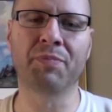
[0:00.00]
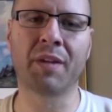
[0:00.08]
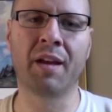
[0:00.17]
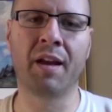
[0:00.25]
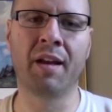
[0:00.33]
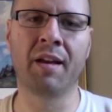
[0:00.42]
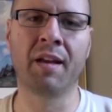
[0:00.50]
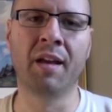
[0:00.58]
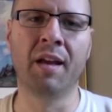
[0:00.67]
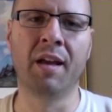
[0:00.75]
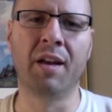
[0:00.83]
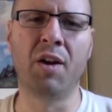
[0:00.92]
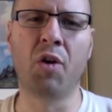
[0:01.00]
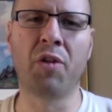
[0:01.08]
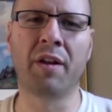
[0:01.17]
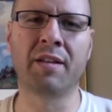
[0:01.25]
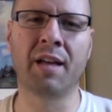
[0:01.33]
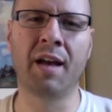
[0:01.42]
And know
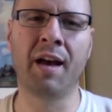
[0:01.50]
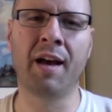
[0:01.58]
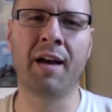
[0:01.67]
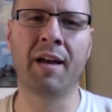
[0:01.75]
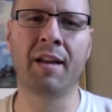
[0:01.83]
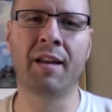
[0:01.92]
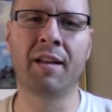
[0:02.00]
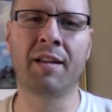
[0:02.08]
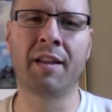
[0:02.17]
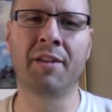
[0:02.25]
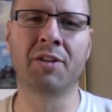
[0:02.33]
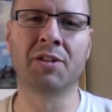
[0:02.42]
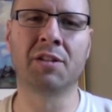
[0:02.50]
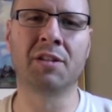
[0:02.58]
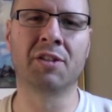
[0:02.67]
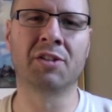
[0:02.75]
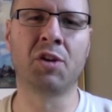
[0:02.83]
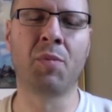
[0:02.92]
that, uh, that there's,
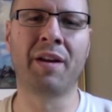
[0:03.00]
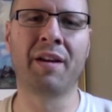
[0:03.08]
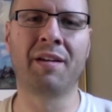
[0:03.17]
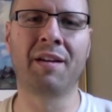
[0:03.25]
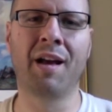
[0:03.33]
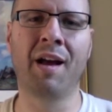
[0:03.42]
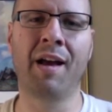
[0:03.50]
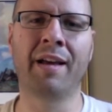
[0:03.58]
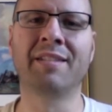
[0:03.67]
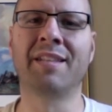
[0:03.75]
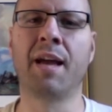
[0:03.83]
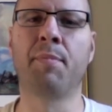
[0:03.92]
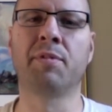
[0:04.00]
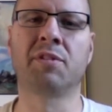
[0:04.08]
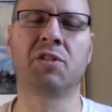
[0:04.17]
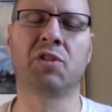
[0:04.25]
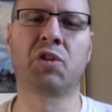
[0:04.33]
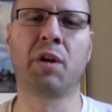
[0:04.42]
there's so many uh, examples
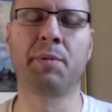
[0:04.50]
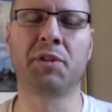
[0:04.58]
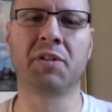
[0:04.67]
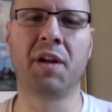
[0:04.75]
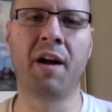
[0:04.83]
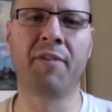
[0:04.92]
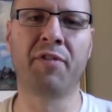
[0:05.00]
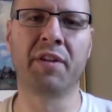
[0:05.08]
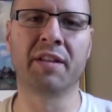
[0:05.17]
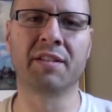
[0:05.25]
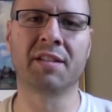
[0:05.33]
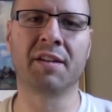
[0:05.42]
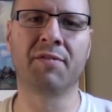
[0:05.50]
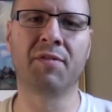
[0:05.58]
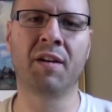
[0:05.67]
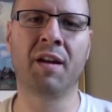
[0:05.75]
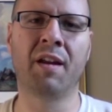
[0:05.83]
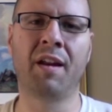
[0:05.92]
in Scripture of this. Of,
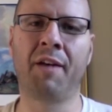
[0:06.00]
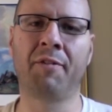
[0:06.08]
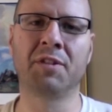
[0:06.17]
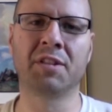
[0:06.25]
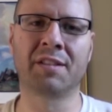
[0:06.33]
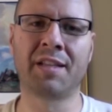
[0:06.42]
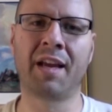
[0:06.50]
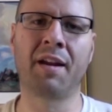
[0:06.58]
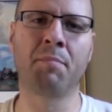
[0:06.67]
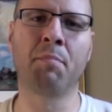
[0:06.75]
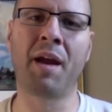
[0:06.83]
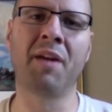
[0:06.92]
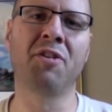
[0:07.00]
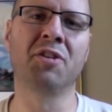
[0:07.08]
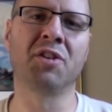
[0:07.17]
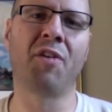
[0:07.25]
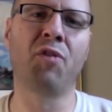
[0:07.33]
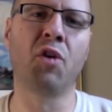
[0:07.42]
and I would just say, bathe
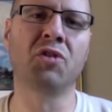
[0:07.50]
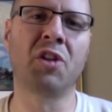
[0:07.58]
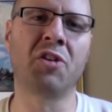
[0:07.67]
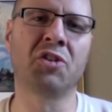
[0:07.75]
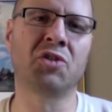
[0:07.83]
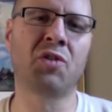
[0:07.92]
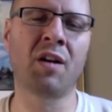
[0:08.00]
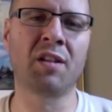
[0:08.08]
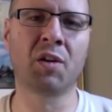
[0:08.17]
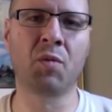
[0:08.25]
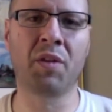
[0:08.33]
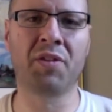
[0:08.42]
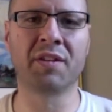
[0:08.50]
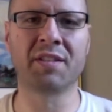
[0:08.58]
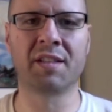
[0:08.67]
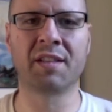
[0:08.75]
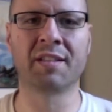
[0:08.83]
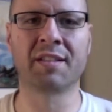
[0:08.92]
yourself. Those that are struggling with this,
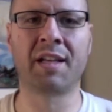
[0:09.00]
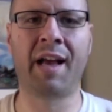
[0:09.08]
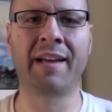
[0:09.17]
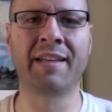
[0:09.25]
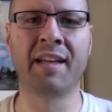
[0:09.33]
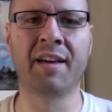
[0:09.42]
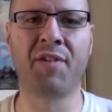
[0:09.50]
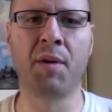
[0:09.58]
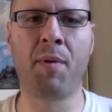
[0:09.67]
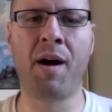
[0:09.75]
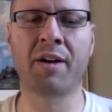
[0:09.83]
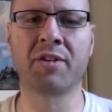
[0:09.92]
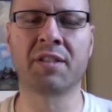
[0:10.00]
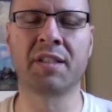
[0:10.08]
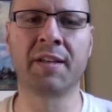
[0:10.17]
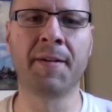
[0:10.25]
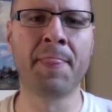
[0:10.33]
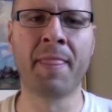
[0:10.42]
this idea of
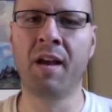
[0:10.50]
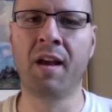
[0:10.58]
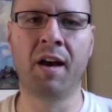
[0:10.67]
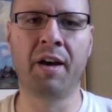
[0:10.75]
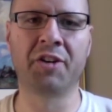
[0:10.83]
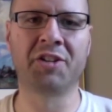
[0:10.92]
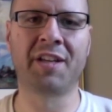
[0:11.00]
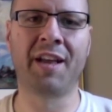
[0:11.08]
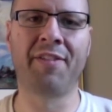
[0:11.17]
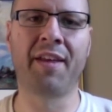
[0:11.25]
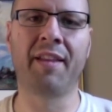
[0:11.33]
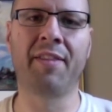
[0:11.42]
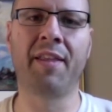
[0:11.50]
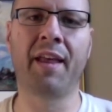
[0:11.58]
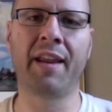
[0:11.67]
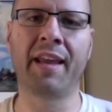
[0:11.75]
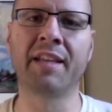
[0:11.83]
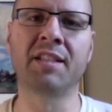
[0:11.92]
hypocrisy, understand that
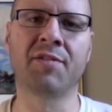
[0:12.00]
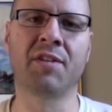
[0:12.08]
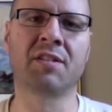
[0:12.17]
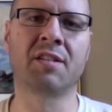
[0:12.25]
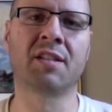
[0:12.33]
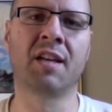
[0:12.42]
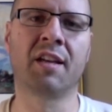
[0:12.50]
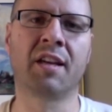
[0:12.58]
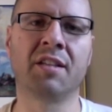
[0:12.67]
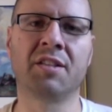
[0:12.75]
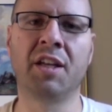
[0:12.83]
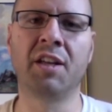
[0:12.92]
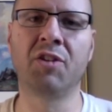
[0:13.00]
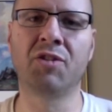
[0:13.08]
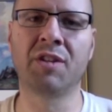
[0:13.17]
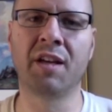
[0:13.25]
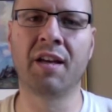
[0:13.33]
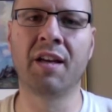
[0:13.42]
that each of us is going to continue
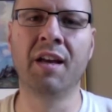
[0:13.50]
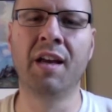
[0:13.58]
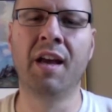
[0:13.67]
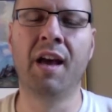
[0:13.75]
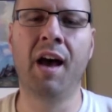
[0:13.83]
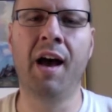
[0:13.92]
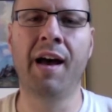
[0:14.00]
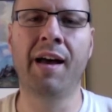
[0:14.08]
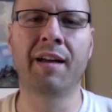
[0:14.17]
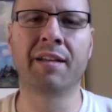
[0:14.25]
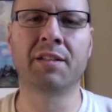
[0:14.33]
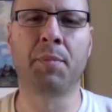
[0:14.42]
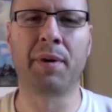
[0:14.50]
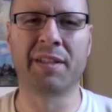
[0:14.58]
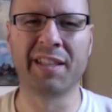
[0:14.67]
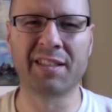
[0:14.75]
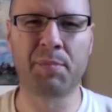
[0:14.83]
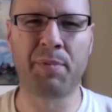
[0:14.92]
to uh, to
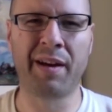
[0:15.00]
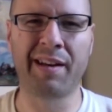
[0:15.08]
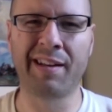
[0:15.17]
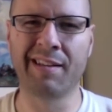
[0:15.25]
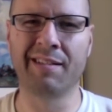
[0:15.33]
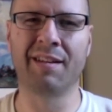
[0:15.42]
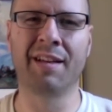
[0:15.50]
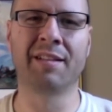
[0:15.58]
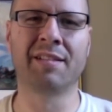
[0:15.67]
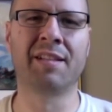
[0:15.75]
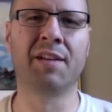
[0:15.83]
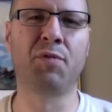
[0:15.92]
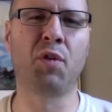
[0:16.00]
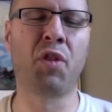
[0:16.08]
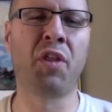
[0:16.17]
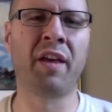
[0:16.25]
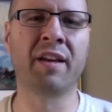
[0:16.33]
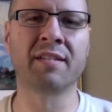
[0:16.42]
participate in in sinful
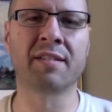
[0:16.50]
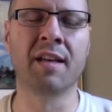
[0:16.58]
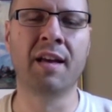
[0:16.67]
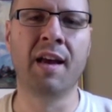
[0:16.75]
things.